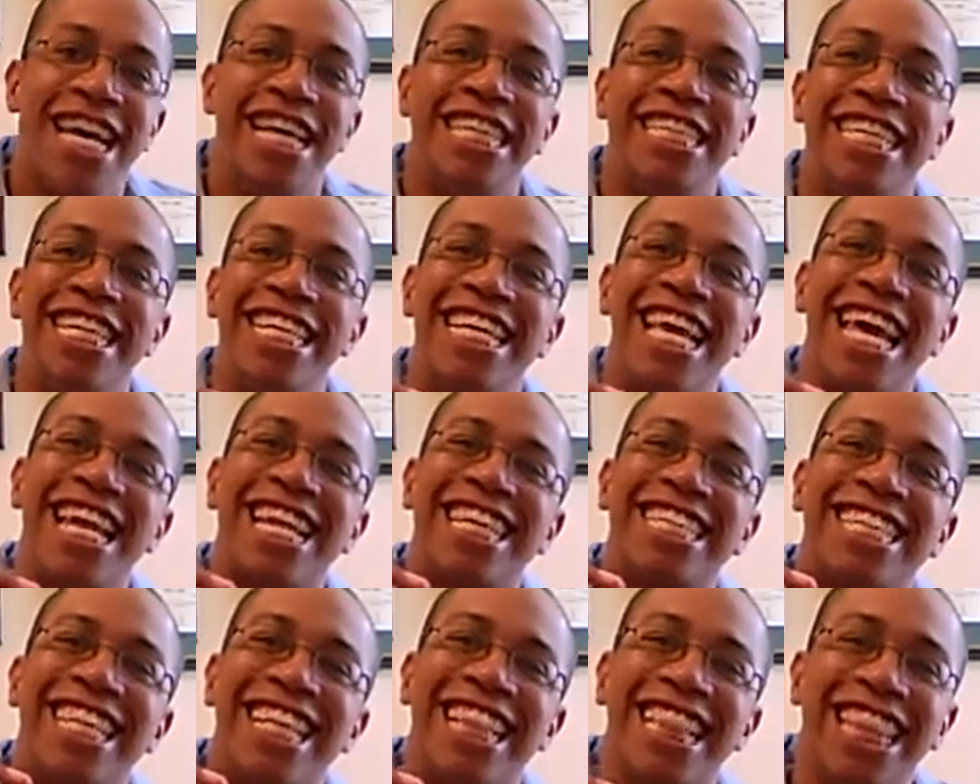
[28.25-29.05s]
to get
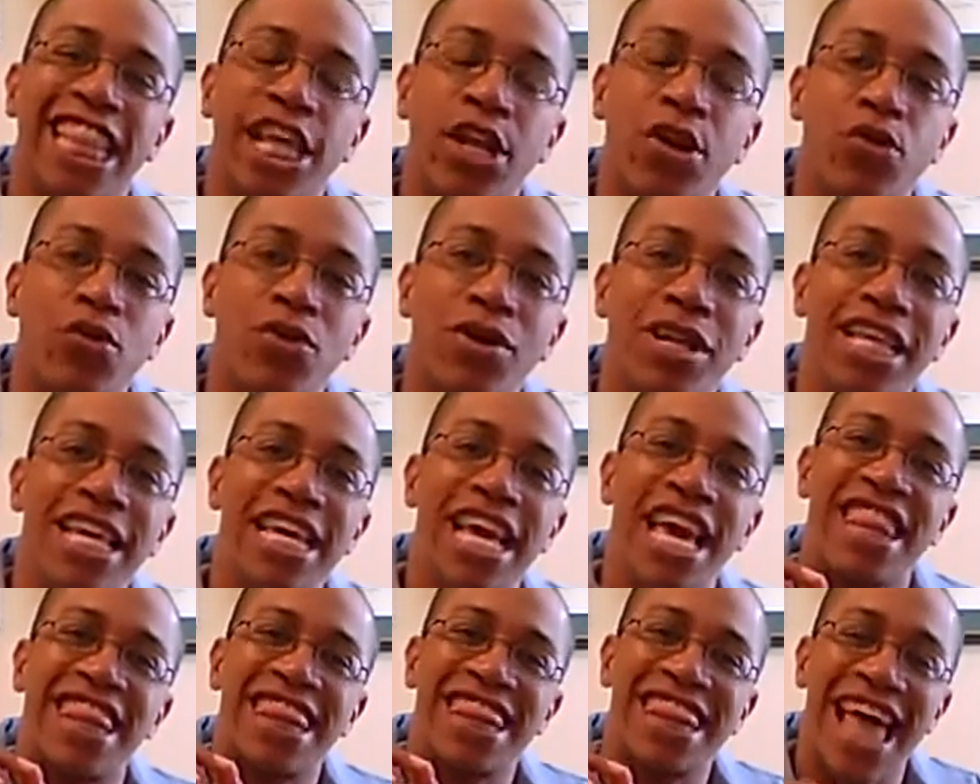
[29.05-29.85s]
us
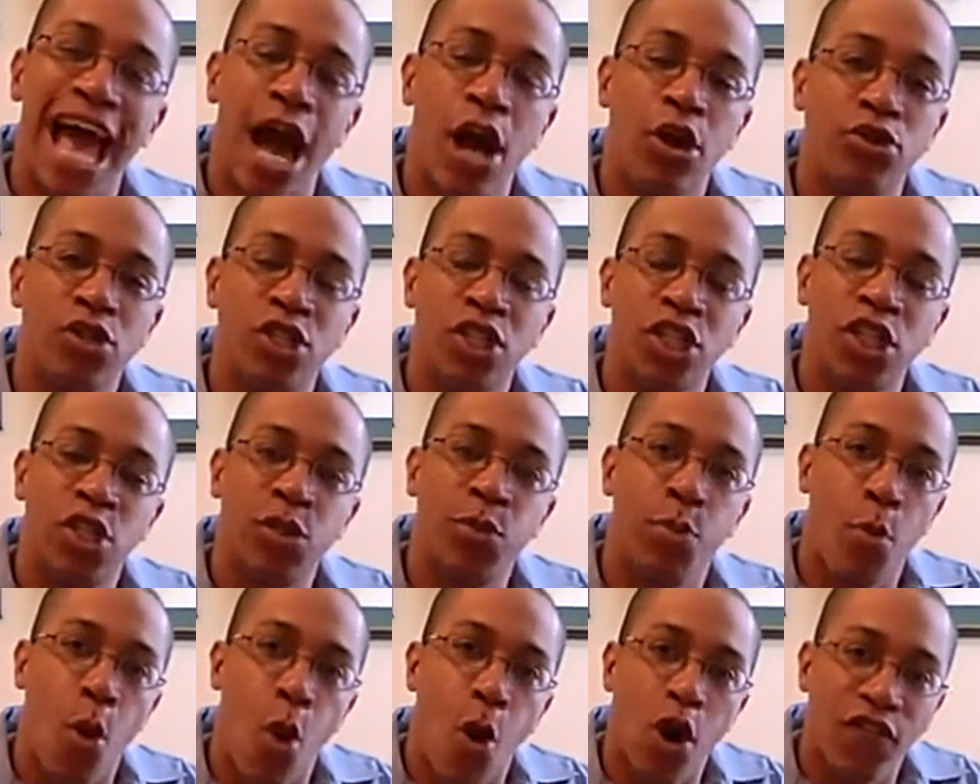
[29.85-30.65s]
literally thousands
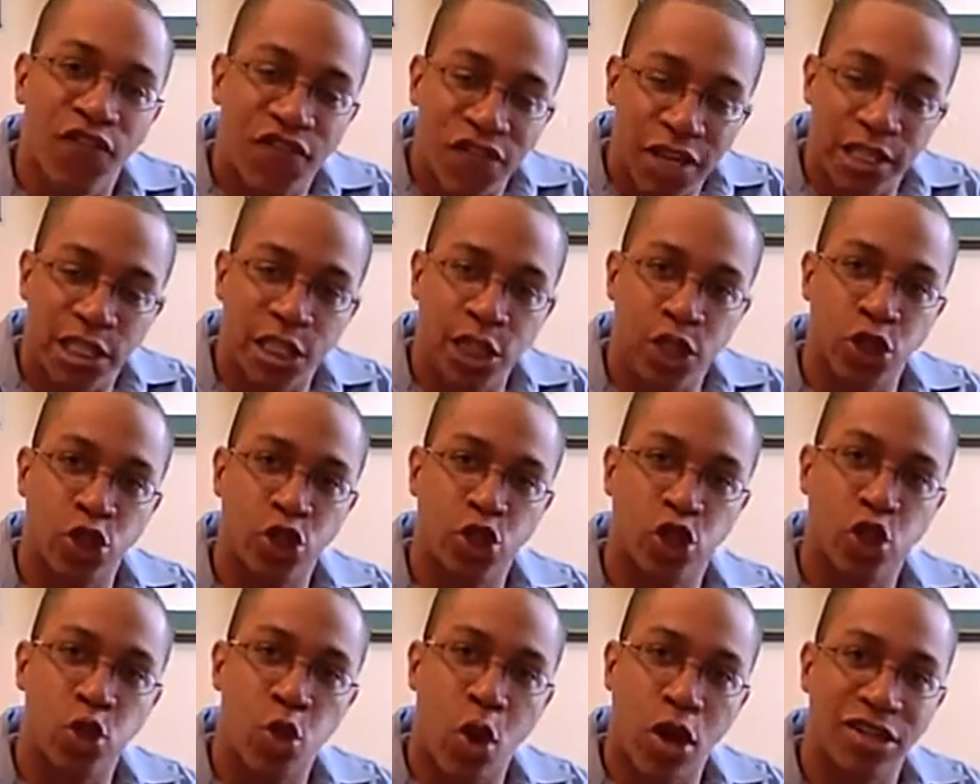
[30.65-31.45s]
more
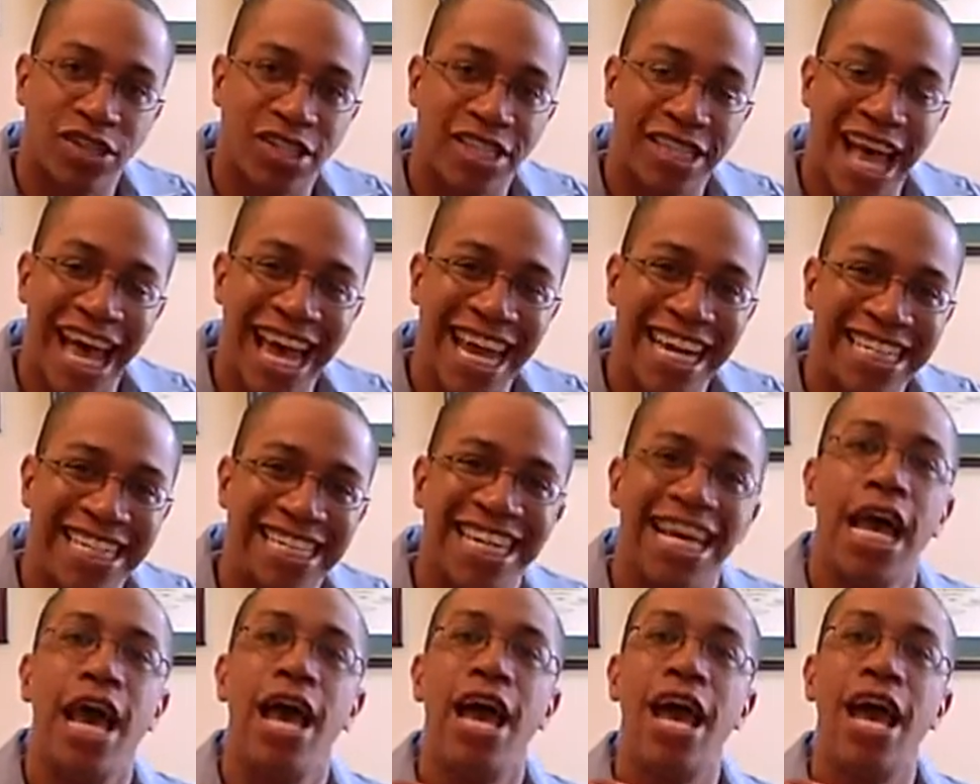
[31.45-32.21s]
visitors to our site